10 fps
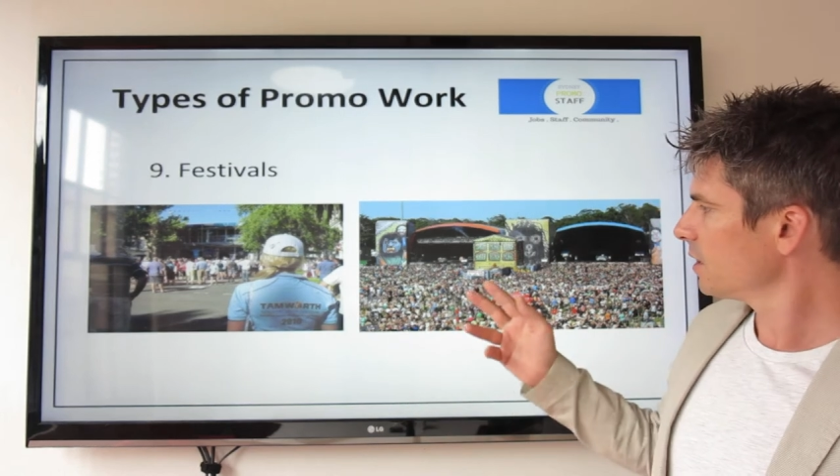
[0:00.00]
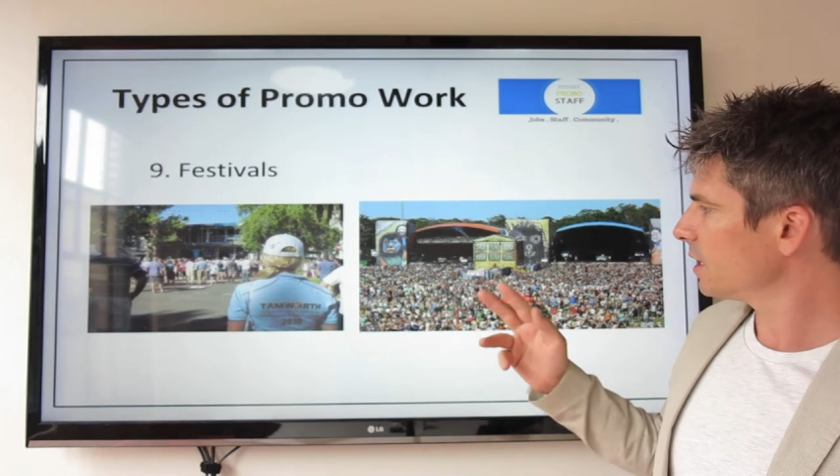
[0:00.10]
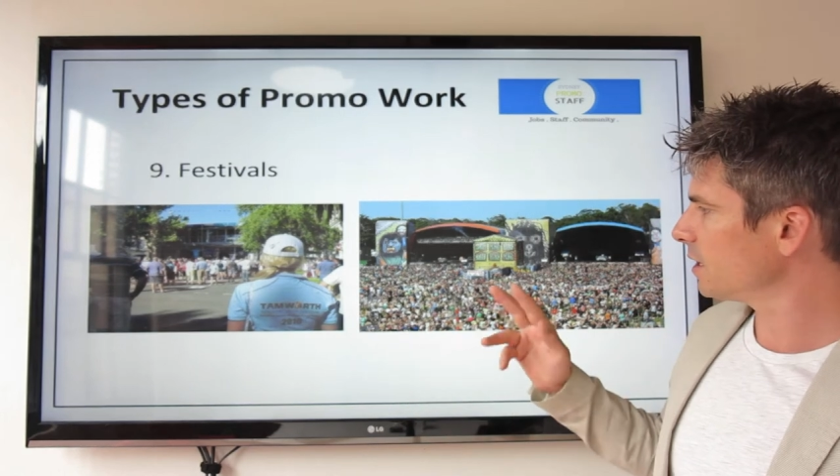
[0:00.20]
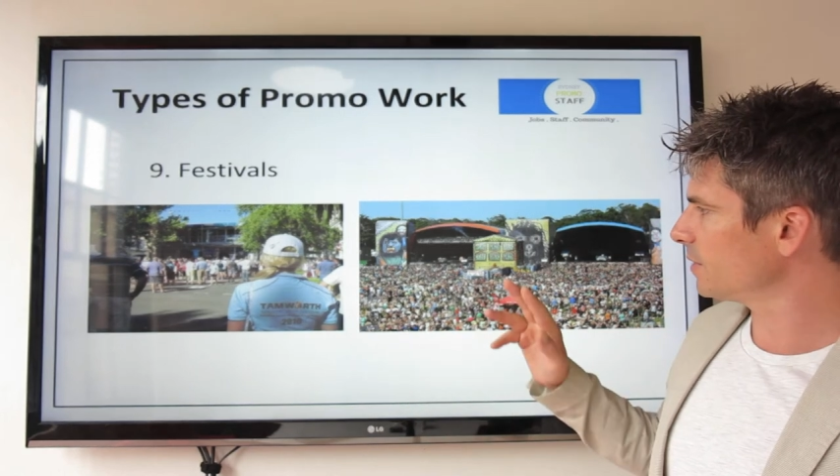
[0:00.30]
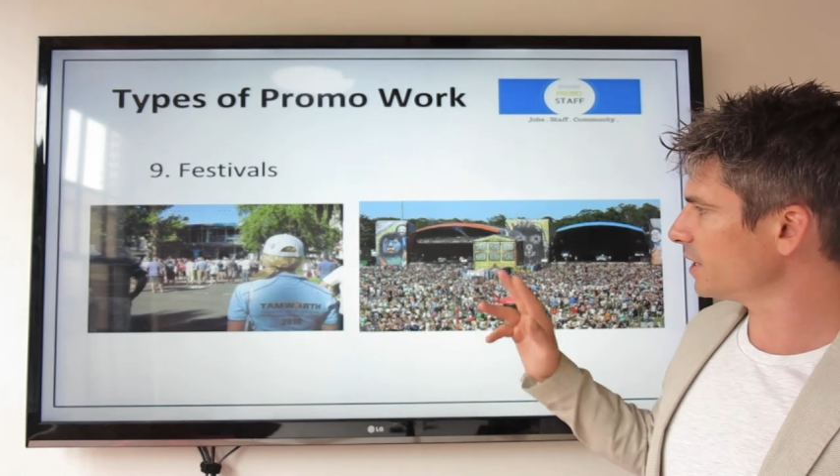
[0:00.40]

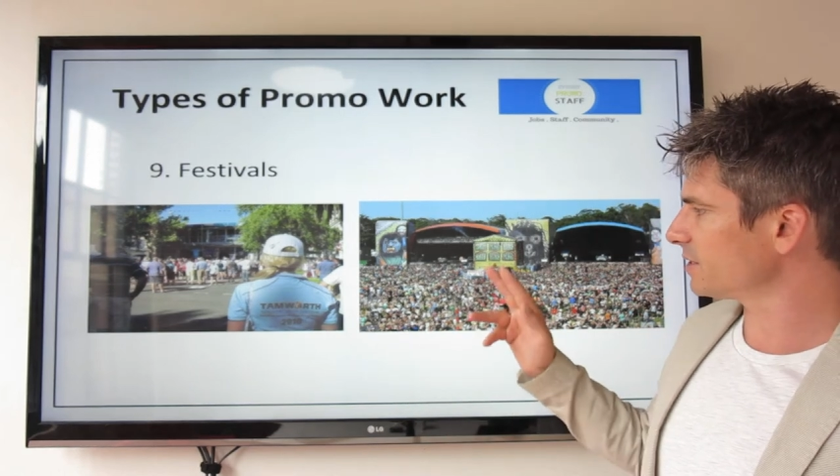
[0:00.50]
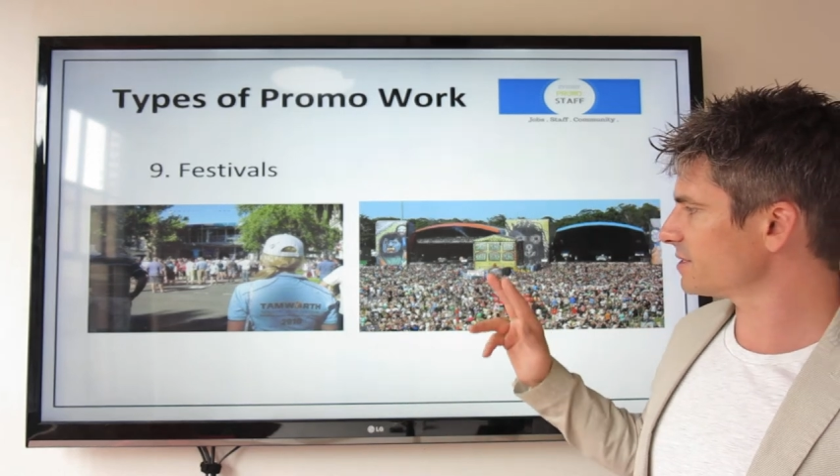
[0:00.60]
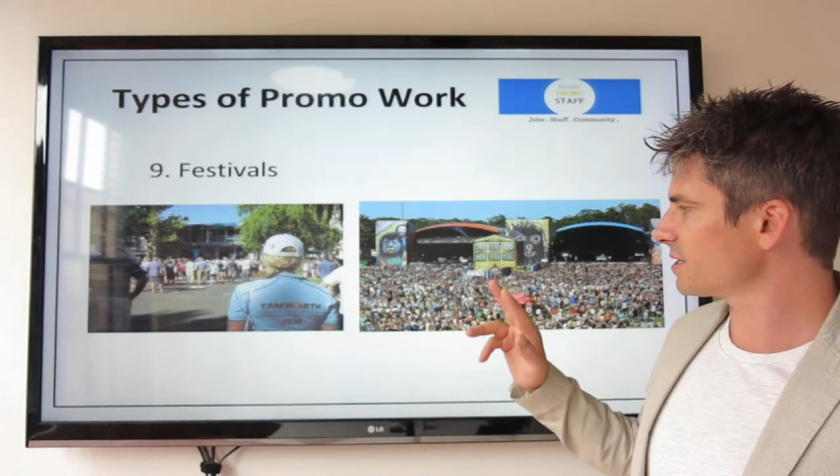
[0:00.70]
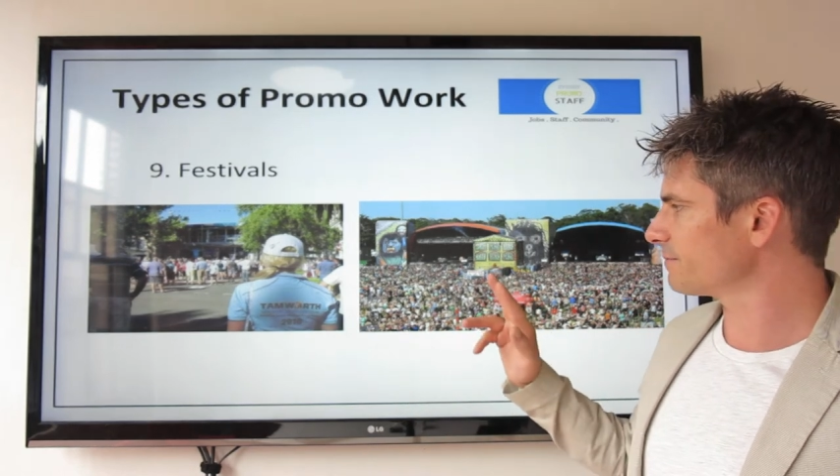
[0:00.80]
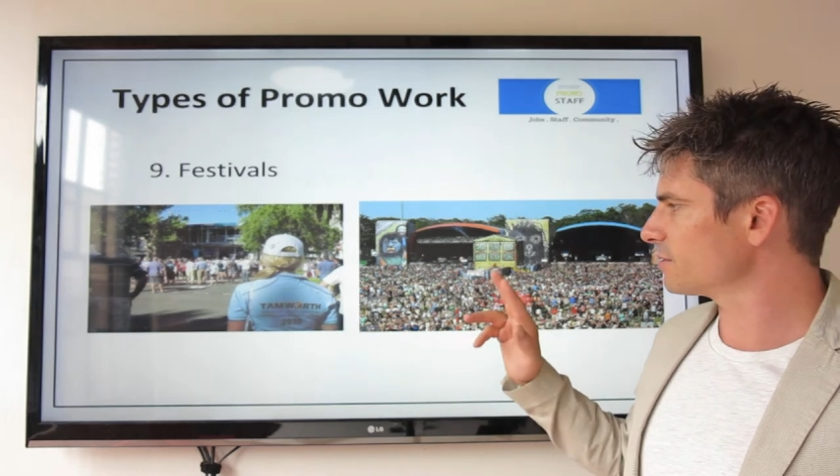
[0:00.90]
Other
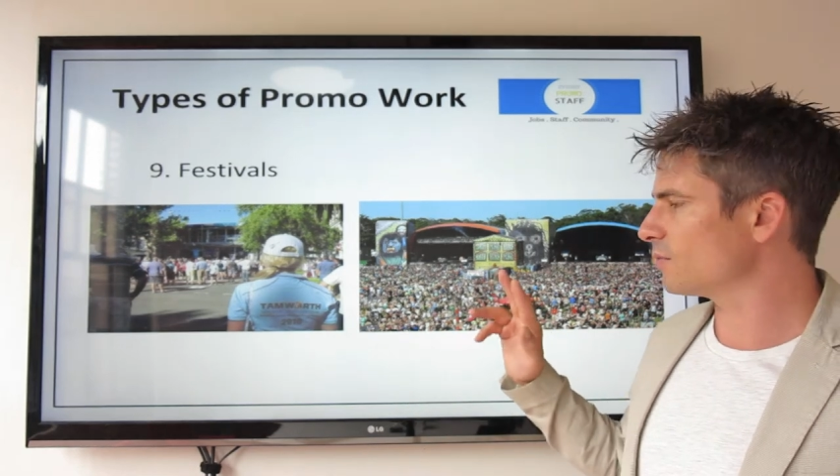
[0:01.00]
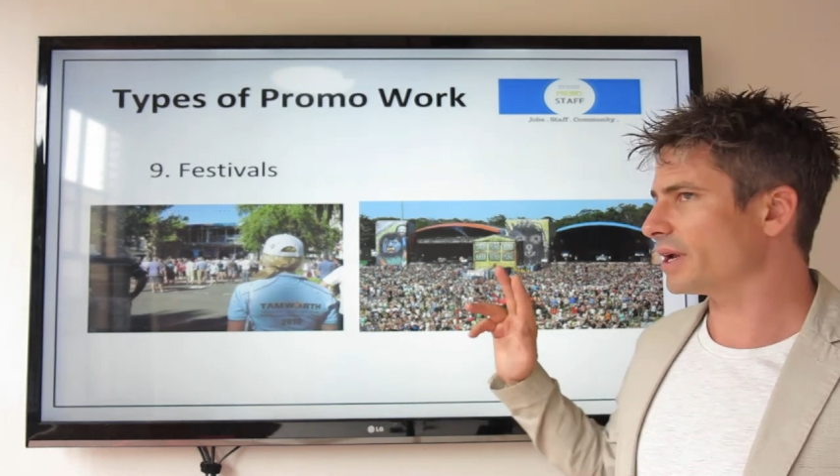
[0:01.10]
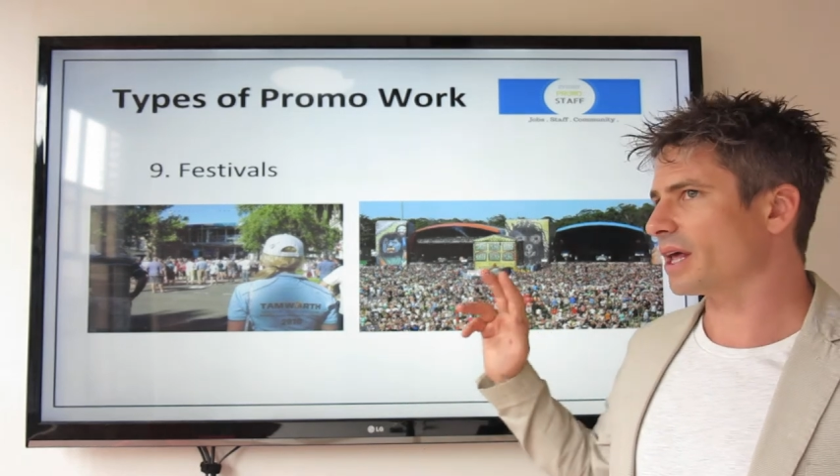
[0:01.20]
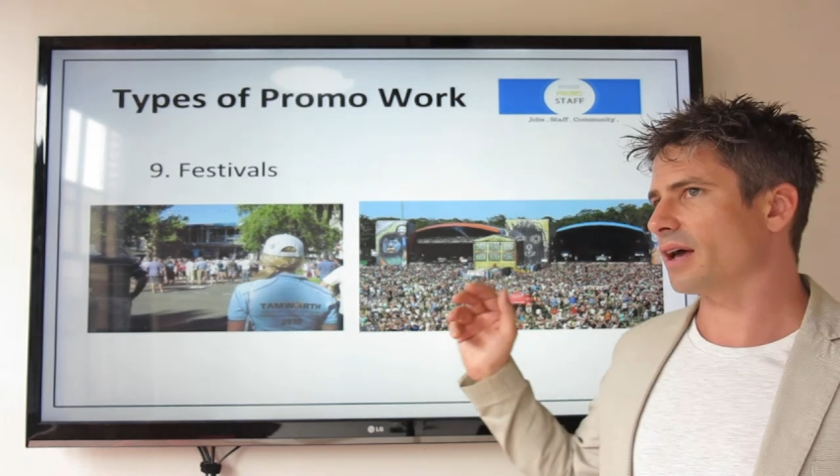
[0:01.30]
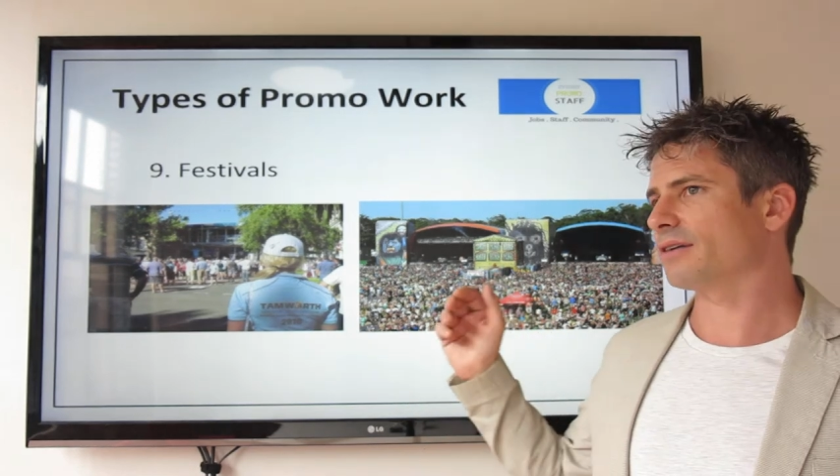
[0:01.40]
stuff you
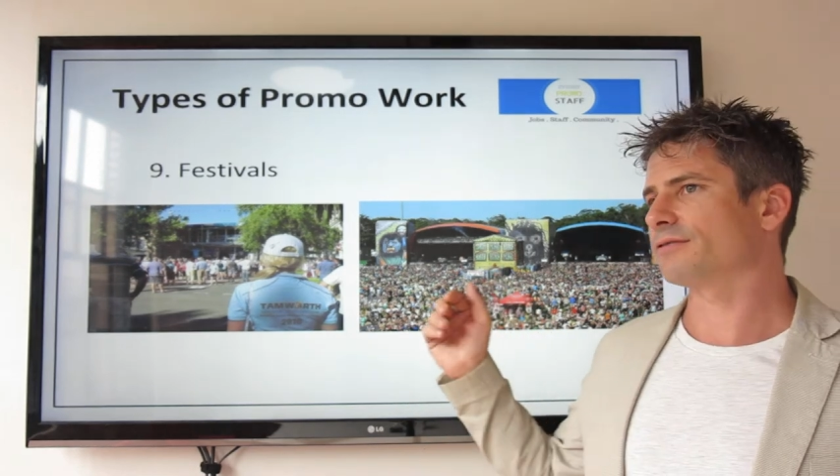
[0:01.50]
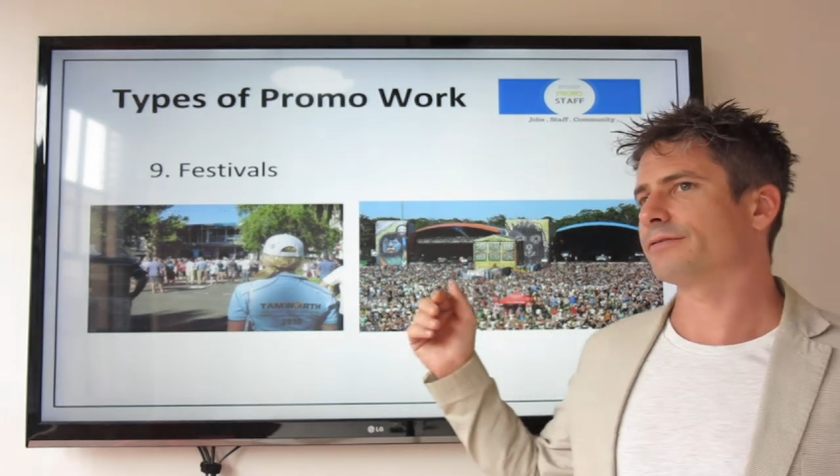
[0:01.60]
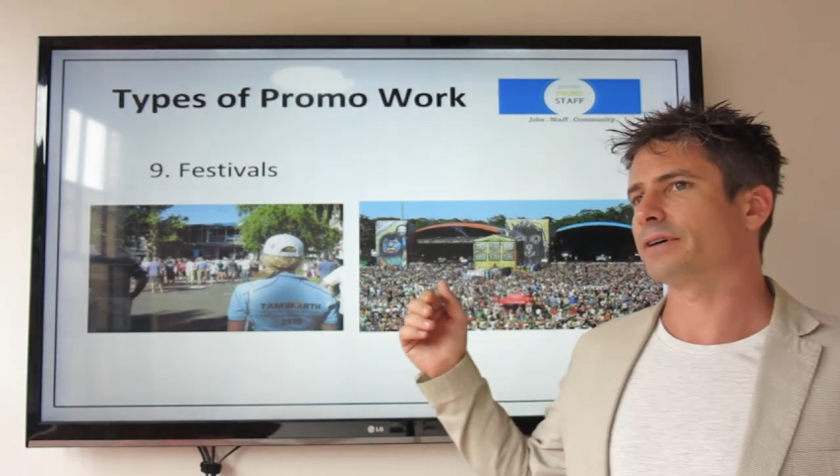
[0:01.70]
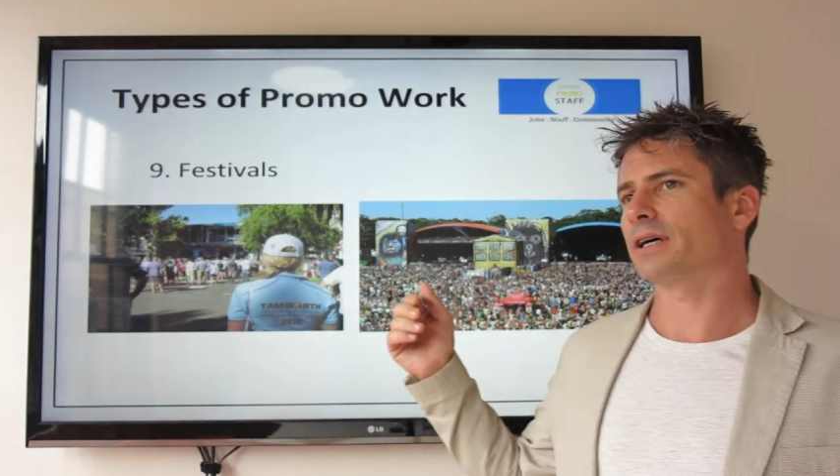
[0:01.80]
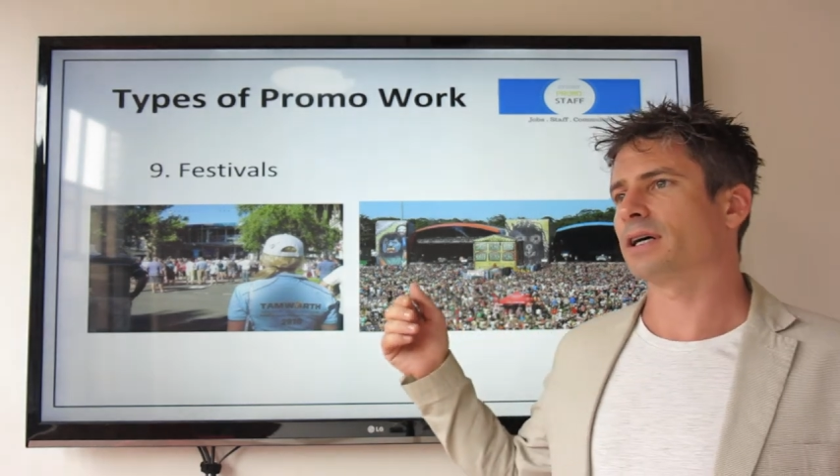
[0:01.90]
might
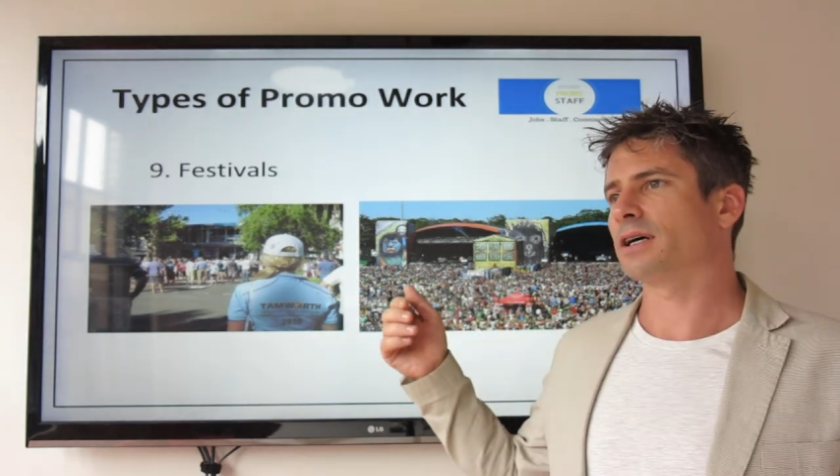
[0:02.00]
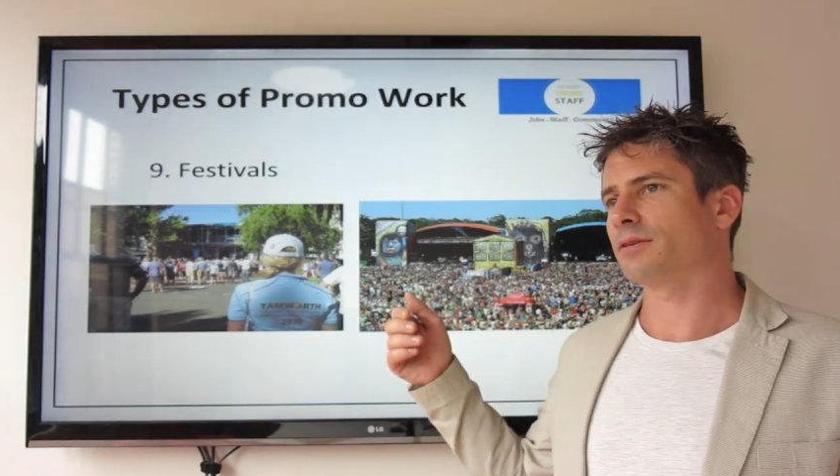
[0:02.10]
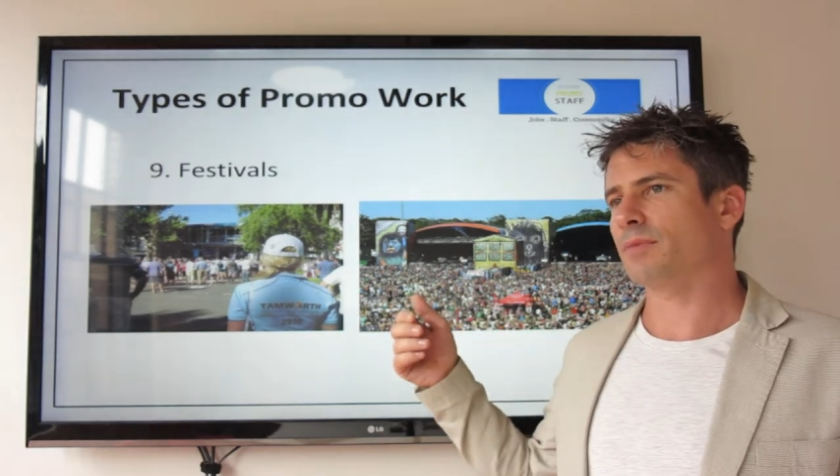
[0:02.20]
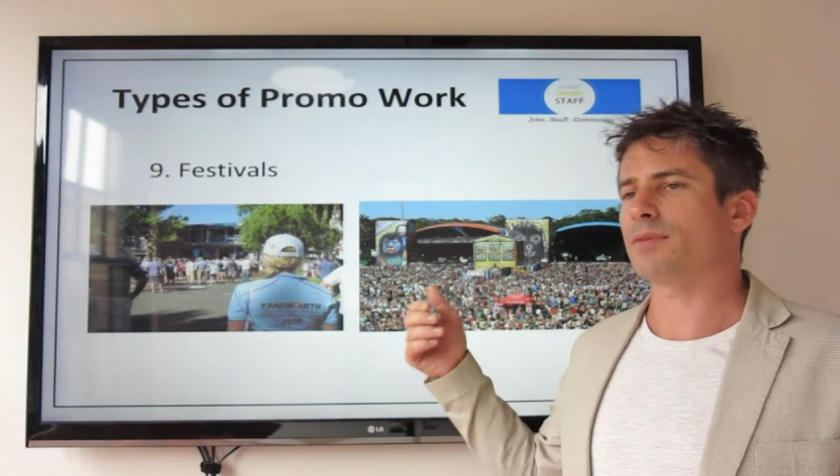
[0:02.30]
have,